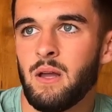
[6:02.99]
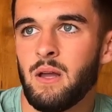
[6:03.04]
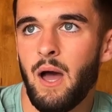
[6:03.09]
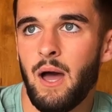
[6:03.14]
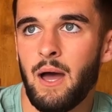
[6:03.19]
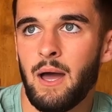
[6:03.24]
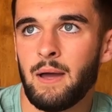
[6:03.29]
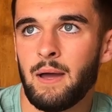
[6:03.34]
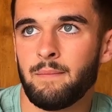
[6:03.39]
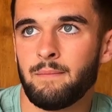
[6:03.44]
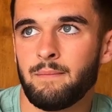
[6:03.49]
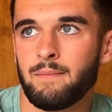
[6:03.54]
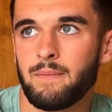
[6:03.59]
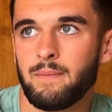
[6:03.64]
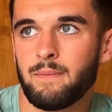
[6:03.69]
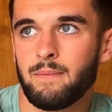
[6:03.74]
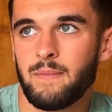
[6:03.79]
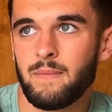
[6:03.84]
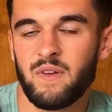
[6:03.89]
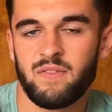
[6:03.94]

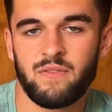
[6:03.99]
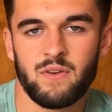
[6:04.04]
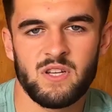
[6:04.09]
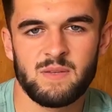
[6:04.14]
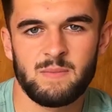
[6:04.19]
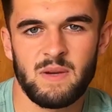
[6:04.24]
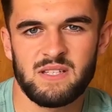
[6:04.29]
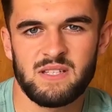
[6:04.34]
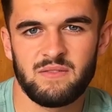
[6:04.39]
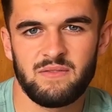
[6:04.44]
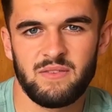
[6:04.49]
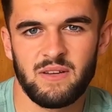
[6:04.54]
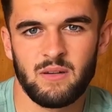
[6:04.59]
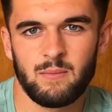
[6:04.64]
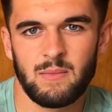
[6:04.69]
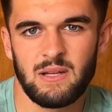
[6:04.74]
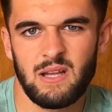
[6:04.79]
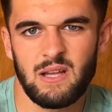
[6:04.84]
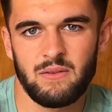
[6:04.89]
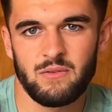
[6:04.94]
The first massive thing in
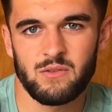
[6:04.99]
my life